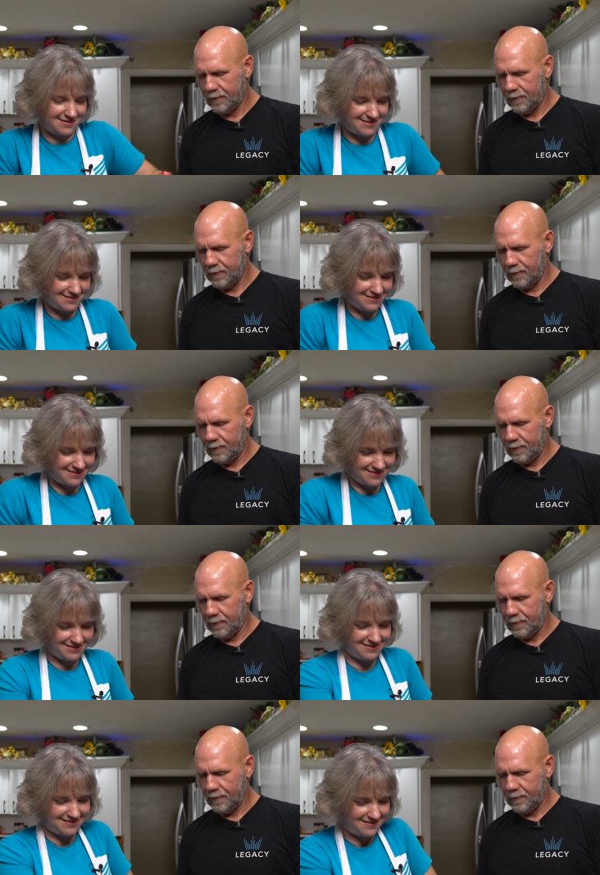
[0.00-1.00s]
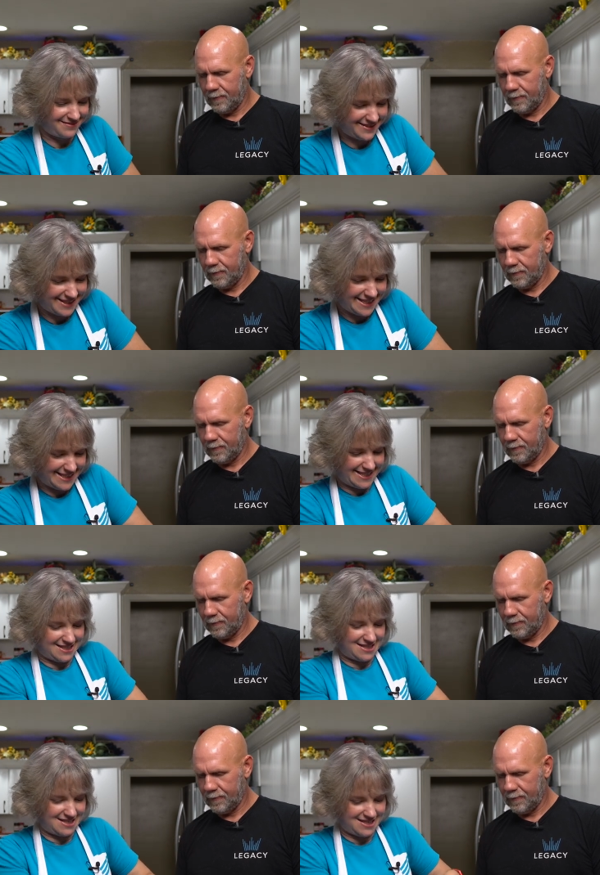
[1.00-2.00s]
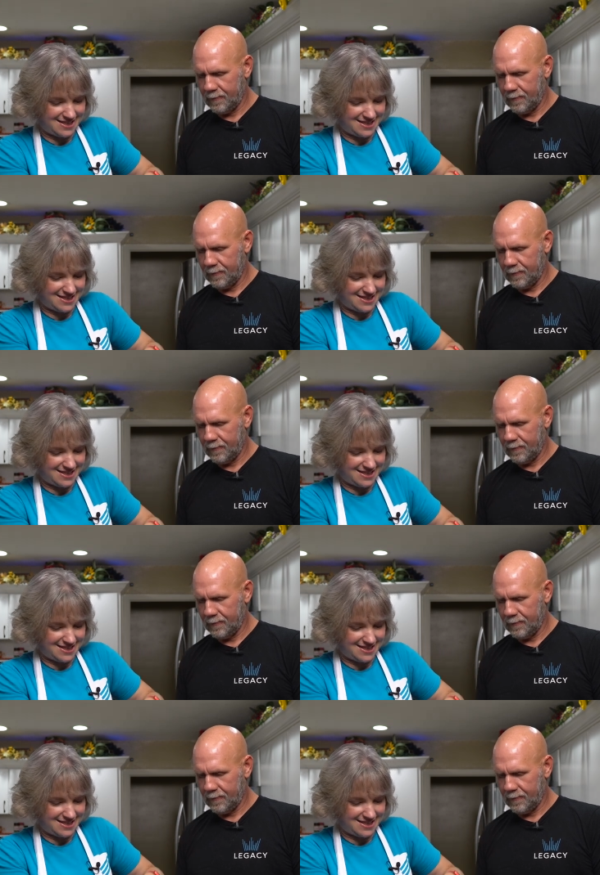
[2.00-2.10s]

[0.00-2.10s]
No one is speaking in this clip.